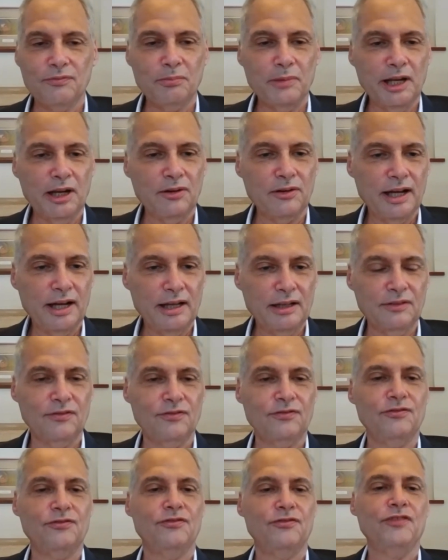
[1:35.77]
you know, kind of
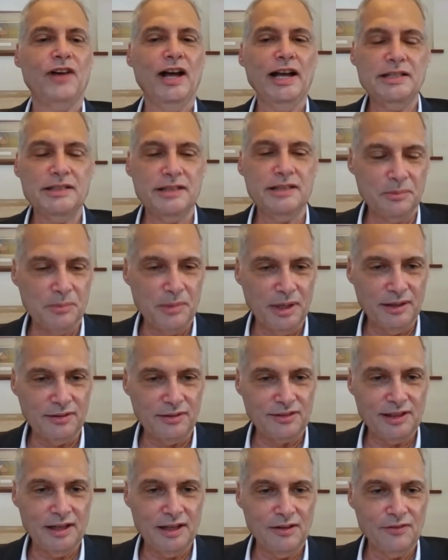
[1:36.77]
finding
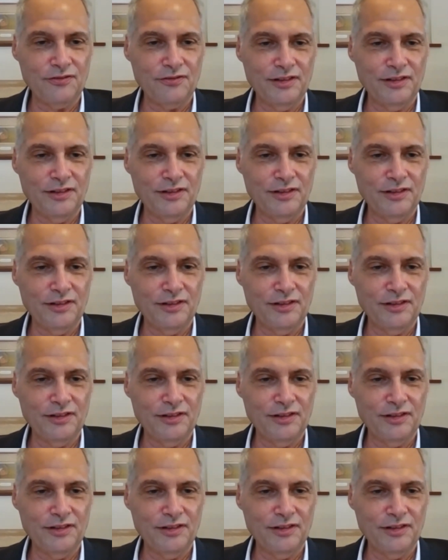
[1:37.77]
myself